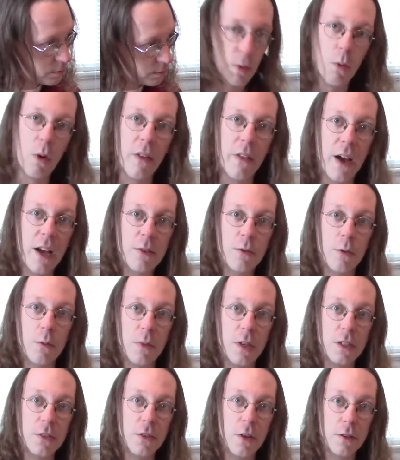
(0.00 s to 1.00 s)
Well, that's one
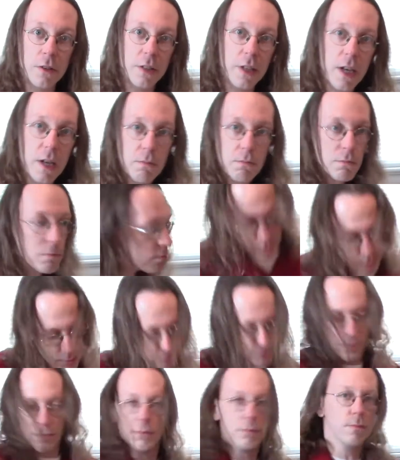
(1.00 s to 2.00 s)
way to start the game.
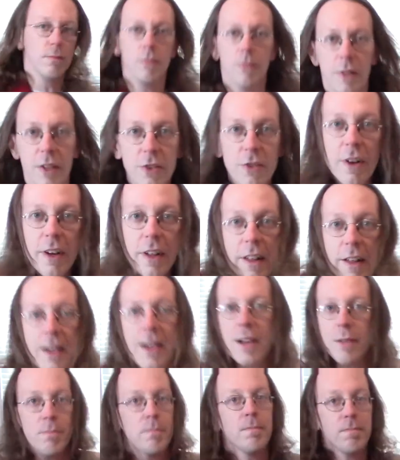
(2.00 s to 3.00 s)
Let's try it again.